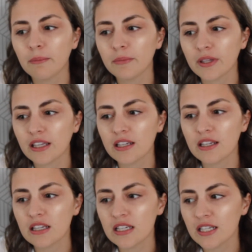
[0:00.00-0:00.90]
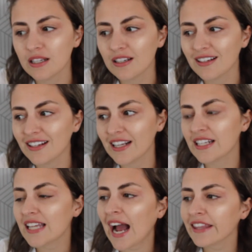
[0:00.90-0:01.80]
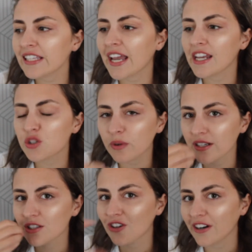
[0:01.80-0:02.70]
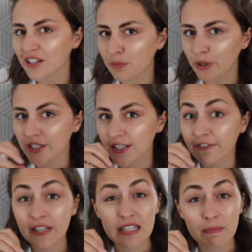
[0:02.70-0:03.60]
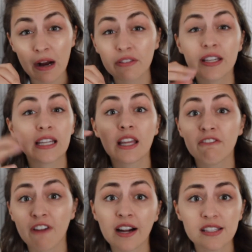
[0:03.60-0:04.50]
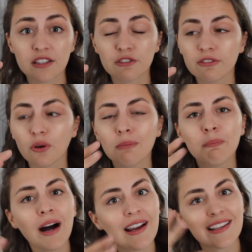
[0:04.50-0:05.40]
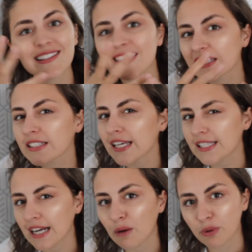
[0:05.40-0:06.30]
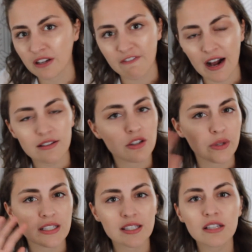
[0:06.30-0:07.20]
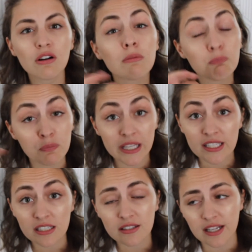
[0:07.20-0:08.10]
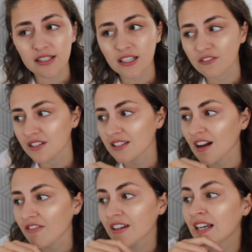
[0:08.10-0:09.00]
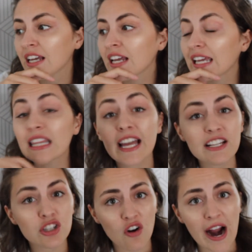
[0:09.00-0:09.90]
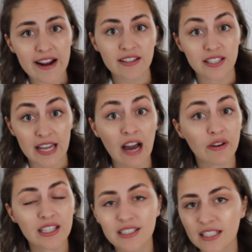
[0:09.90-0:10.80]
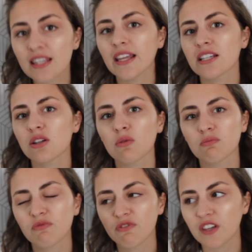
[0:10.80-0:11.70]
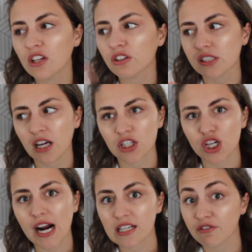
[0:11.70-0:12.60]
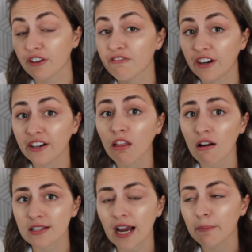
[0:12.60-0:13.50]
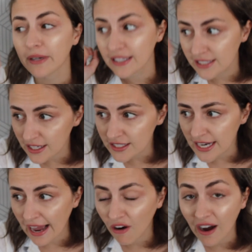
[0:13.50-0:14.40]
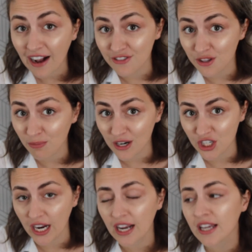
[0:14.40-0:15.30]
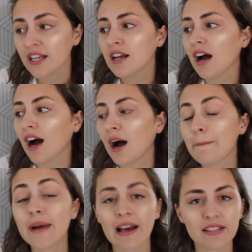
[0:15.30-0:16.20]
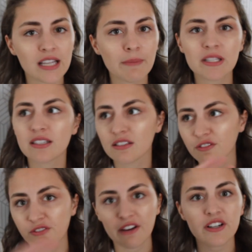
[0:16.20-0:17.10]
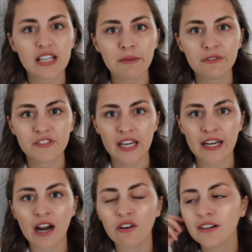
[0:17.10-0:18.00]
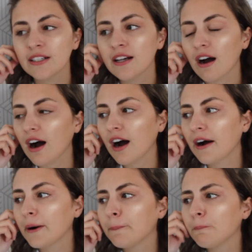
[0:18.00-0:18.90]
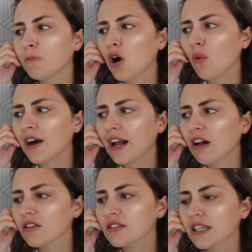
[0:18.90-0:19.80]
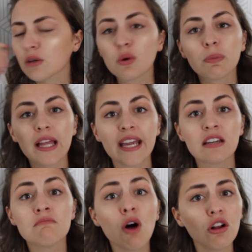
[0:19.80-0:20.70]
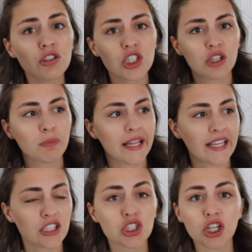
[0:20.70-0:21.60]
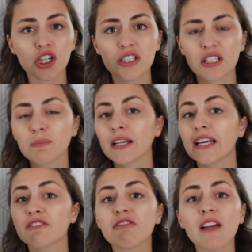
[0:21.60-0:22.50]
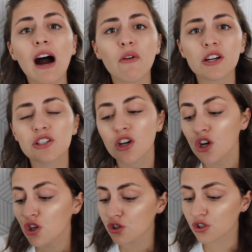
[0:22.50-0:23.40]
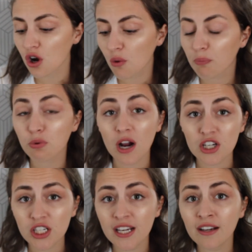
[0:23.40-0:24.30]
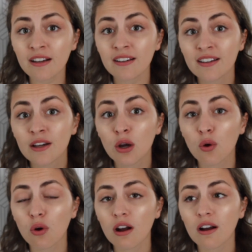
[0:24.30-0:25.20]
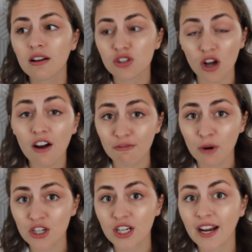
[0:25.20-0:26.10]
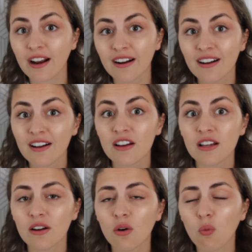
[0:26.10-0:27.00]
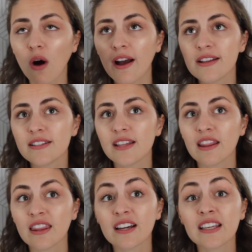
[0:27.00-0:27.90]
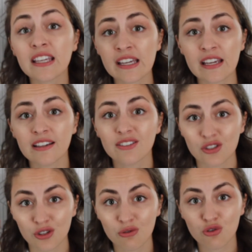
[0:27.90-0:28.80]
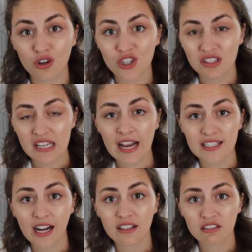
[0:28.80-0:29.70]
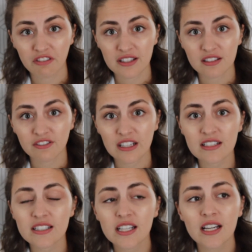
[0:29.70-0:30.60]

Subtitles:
He is at the age where he's starting to put stuff in his mouth that he finds on the floor, but he still takes it out pretty fast. So he's still sensitive to stuff. He likes grass now. He didn't like to feel or touch grass for a very long time, but he does now after the brushing. Bath time is his favorite time of day now. What else? He will play in mulch, he'll play in dirt, he'll play in flowers. So brushing, soft brushing was the key to George's tactile defensiveness.